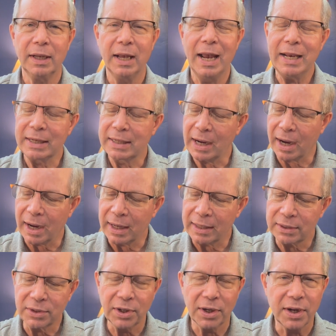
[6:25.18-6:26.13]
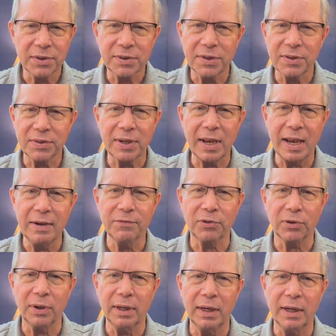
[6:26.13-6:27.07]
And God does the same
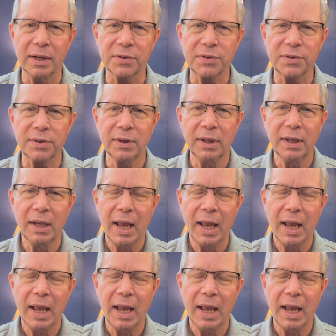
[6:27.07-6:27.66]
for us.